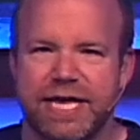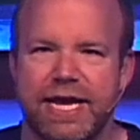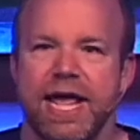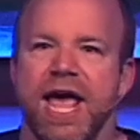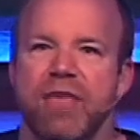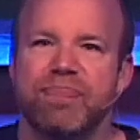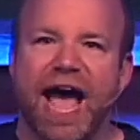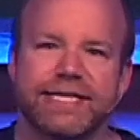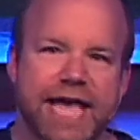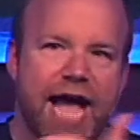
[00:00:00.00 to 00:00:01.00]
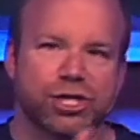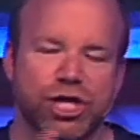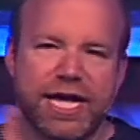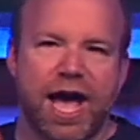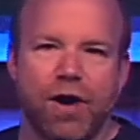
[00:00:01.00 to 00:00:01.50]
it, that's
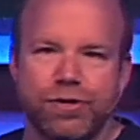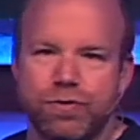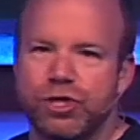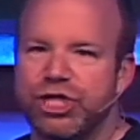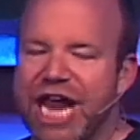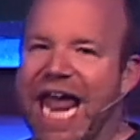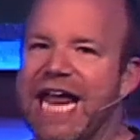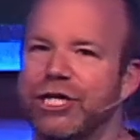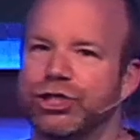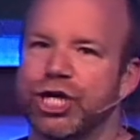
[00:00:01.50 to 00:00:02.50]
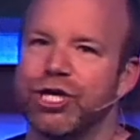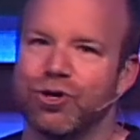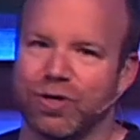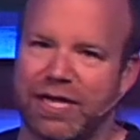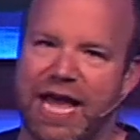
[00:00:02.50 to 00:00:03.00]
actually how you change
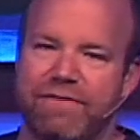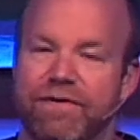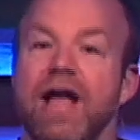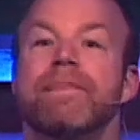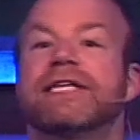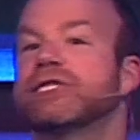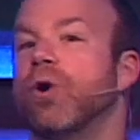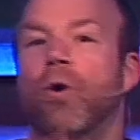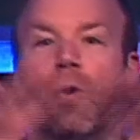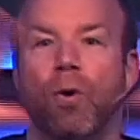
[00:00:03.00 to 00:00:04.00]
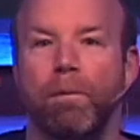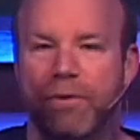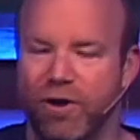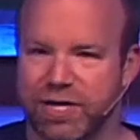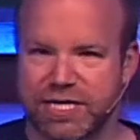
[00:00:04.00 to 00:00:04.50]
your life. That's the whole
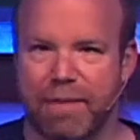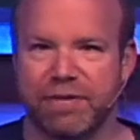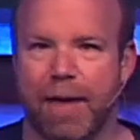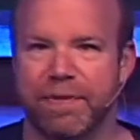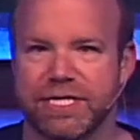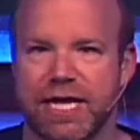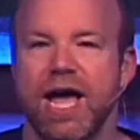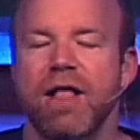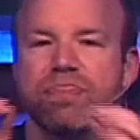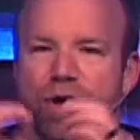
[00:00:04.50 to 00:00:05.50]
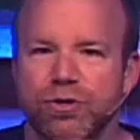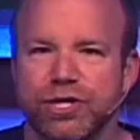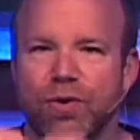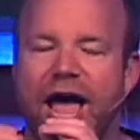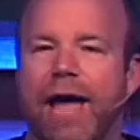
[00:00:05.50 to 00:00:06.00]
book summed up. It's like those
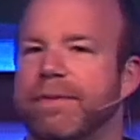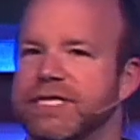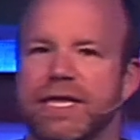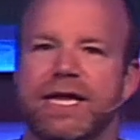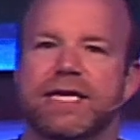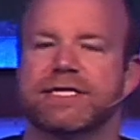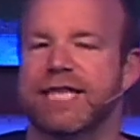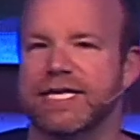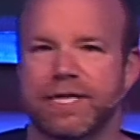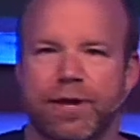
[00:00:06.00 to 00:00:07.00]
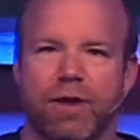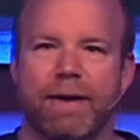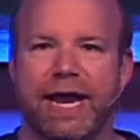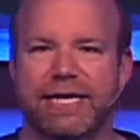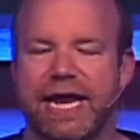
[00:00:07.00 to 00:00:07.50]
little habits. And then he has things in there
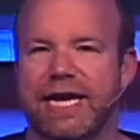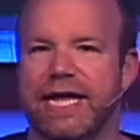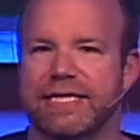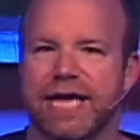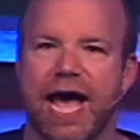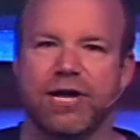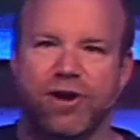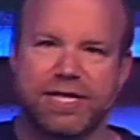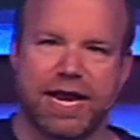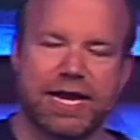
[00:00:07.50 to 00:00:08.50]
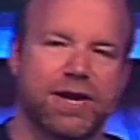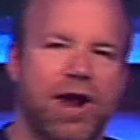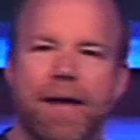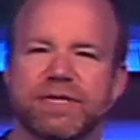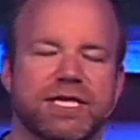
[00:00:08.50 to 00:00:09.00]
about identity and tying your identity to your
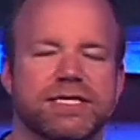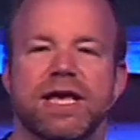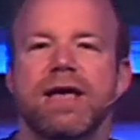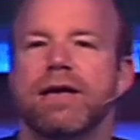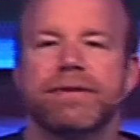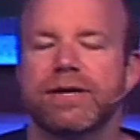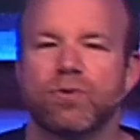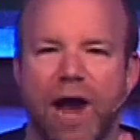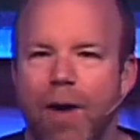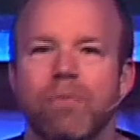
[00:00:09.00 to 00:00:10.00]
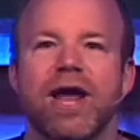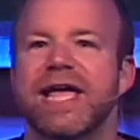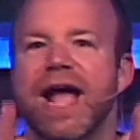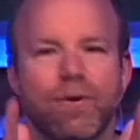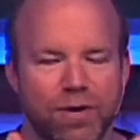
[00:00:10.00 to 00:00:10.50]
habits. It's
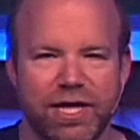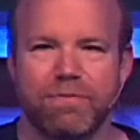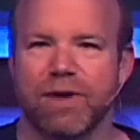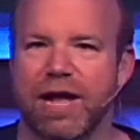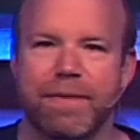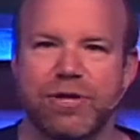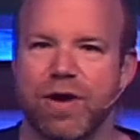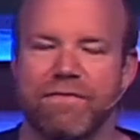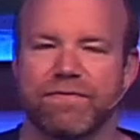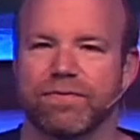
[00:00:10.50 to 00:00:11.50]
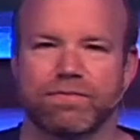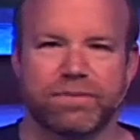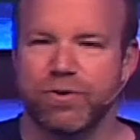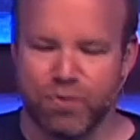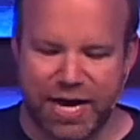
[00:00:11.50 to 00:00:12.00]
groundbreaking. I really recommend
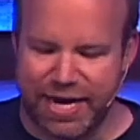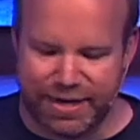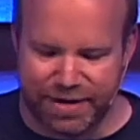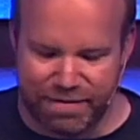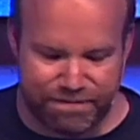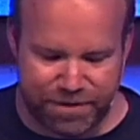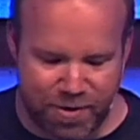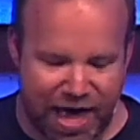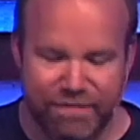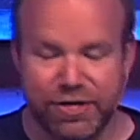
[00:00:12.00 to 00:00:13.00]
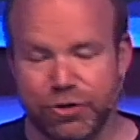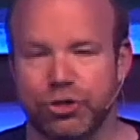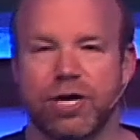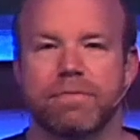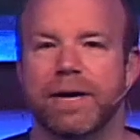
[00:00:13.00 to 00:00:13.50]
you read it. If you haven't, you
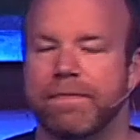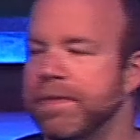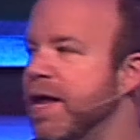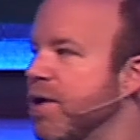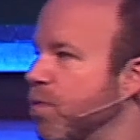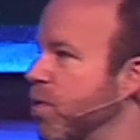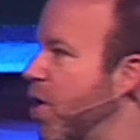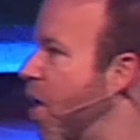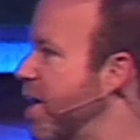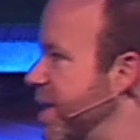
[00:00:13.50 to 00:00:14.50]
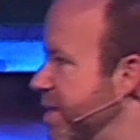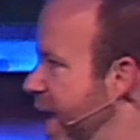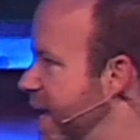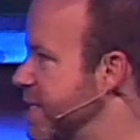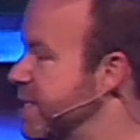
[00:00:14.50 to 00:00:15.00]
should. But regarding
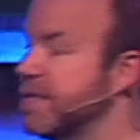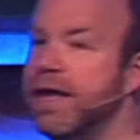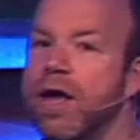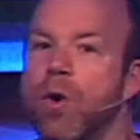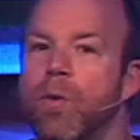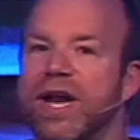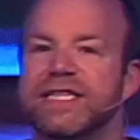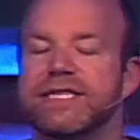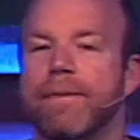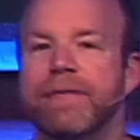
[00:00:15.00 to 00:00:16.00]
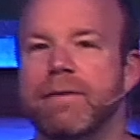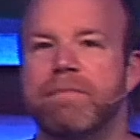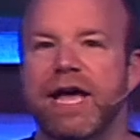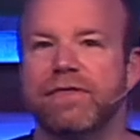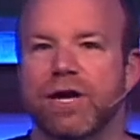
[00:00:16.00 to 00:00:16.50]
this, when it's something
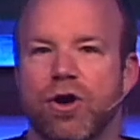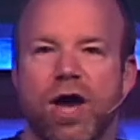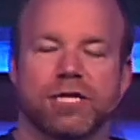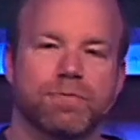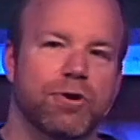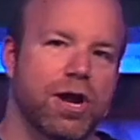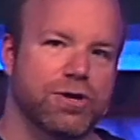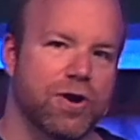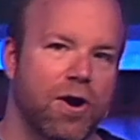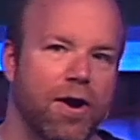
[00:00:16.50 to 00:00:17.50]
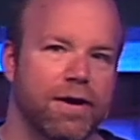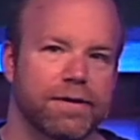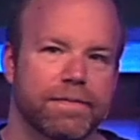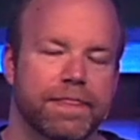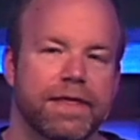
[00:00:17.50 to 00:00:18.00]
big that God has put on your heart,